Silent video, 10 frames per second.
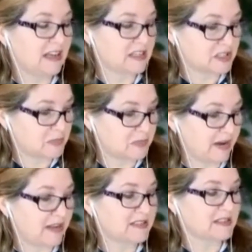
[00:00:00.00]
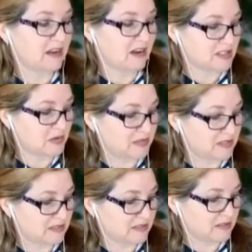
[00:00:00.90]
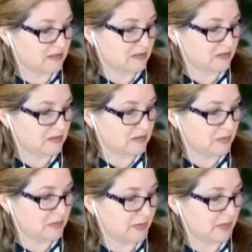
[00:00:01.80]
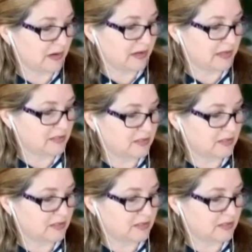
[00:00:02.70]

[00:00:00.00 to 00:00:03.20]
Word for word: extra breaks and consequences don't seem to be working,